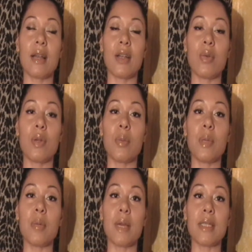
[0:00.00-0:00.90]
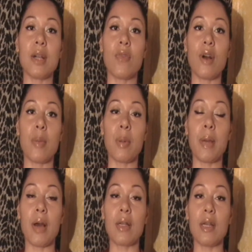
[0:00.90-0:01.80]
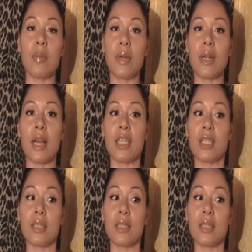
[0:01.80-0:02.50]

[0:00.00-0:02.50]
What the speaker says: don't want to beat myself up about it, but I'm